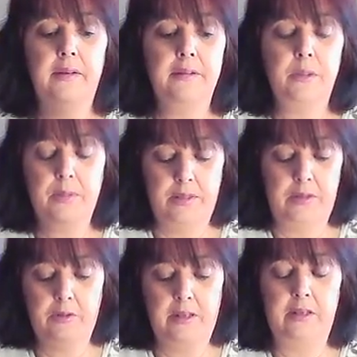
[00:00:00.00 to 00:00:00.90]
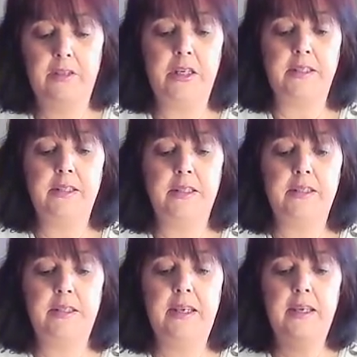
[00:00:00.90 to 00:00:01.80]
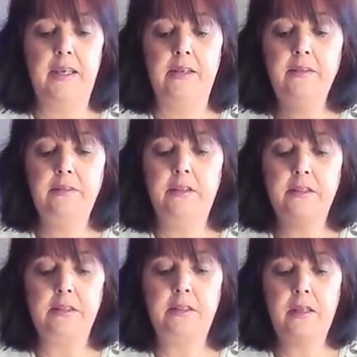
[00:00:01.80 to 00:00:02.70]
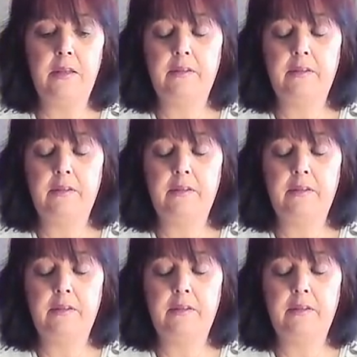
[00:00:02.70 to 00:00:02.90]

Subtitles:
So we're going to look at justice here and this